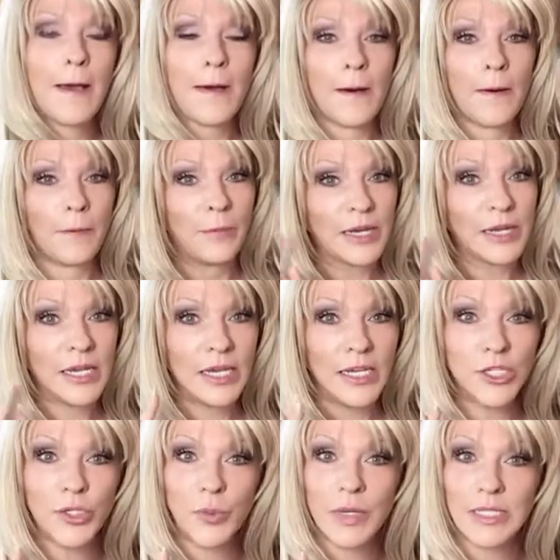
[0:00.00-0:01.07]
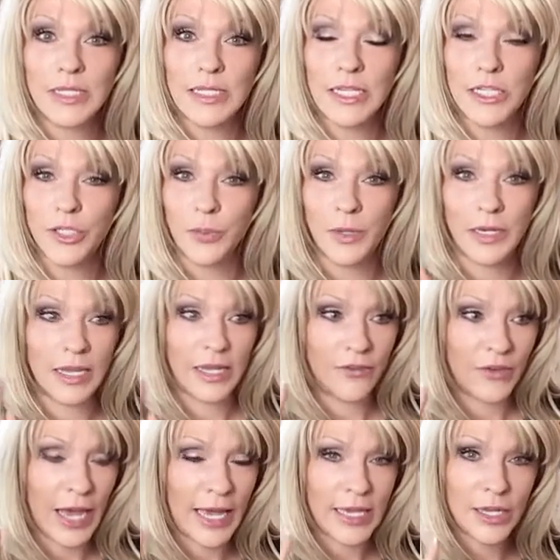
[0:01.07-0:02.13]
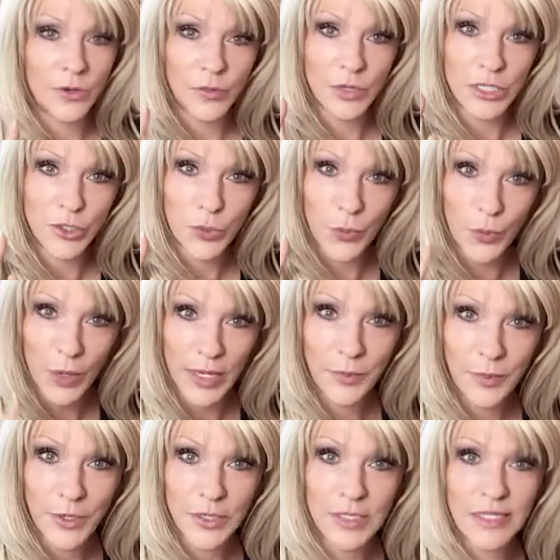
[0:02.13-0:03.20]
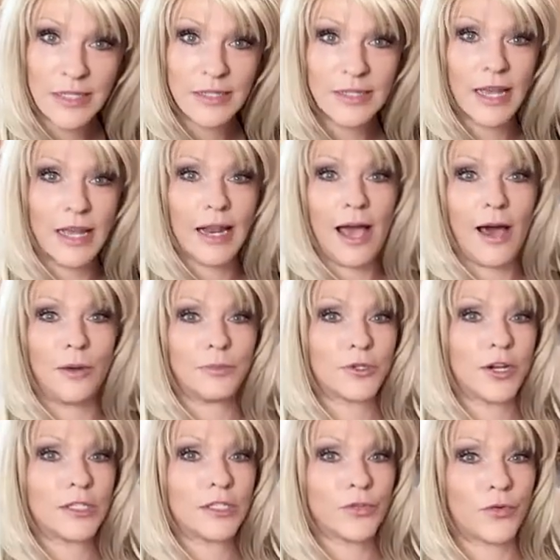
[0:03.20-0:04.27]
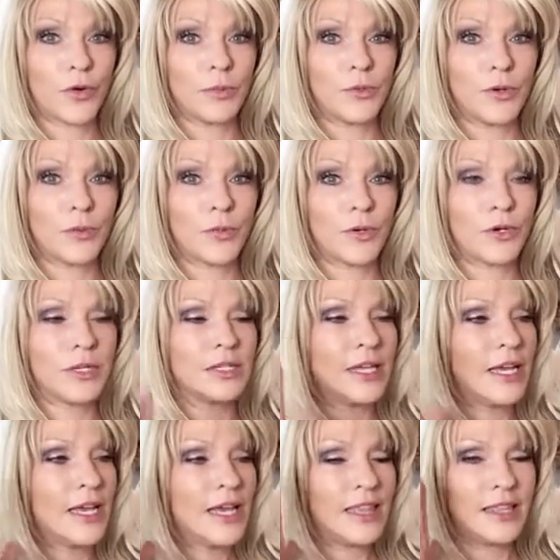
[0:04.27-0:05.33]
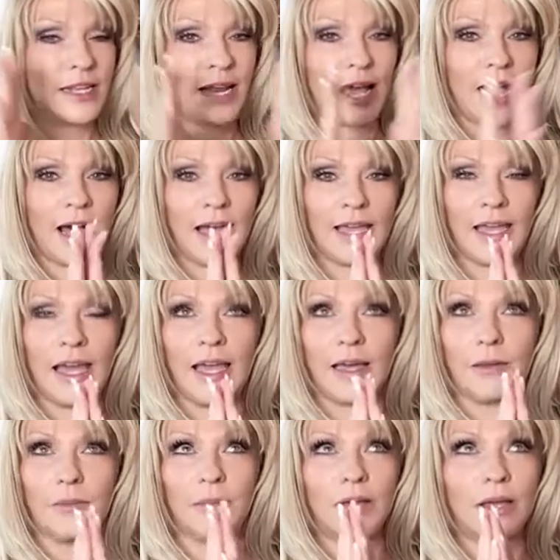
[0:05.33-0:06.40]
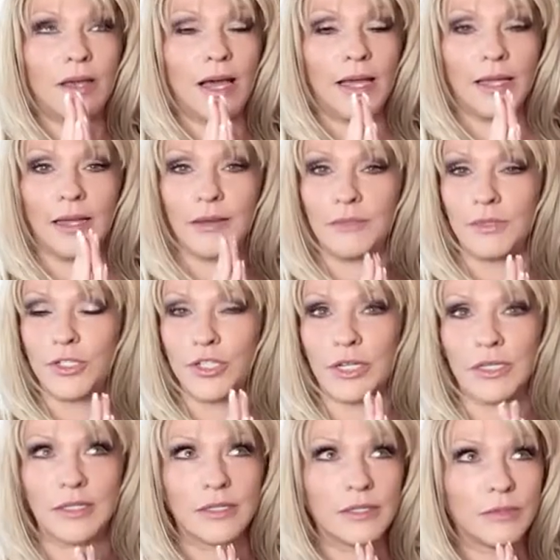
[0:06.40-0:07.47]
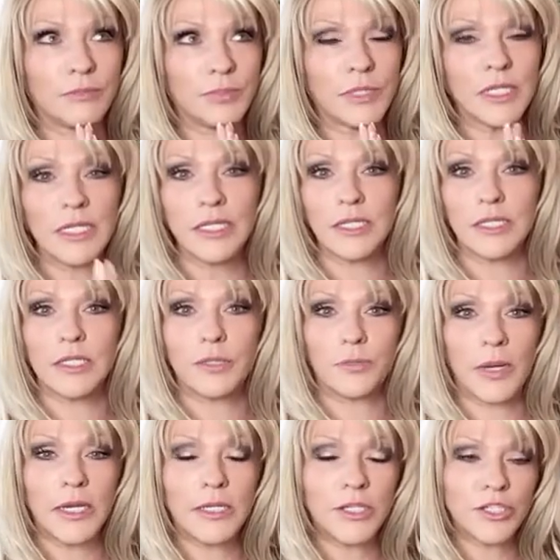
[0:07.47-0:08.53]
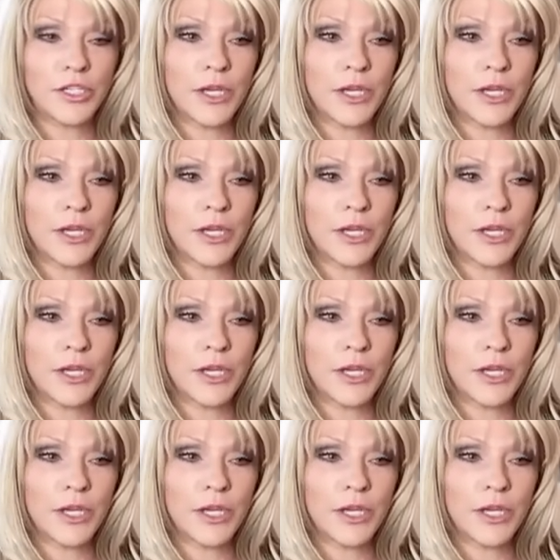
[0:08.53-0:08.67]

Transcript: But each one, teach one. If I can reach one person and help transform your world, then I am just pleased as punch.